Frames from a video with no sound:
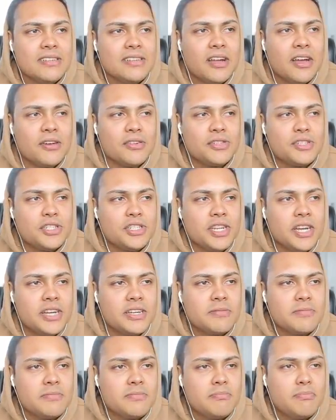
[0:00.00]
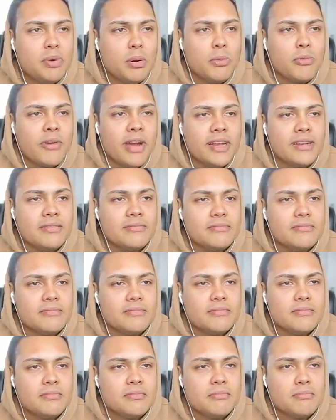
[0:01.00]
Oh, shit. Boomerang.
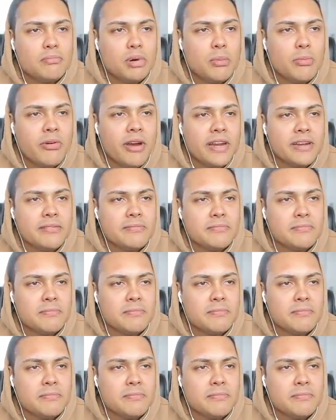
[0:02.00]
Boomerang.